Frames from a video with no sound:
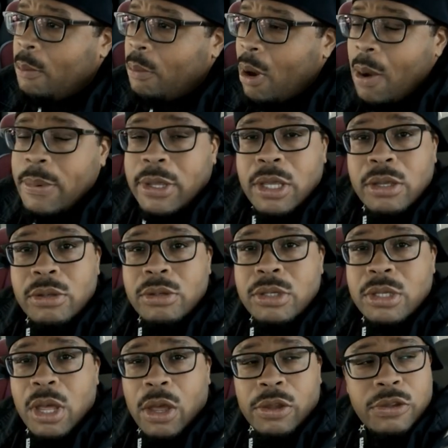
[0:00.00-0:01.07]
barbecue
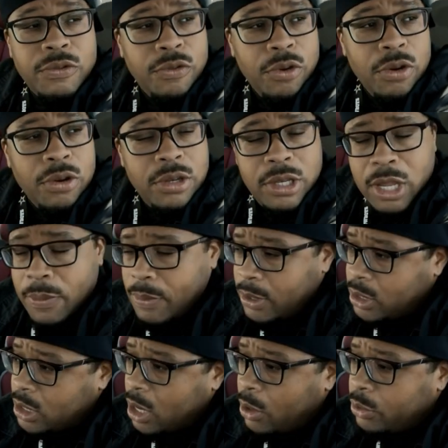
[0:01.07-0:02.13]
sauce for
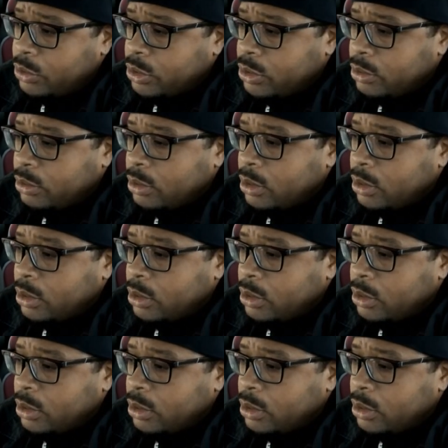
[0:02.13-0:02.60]
dipping sauce.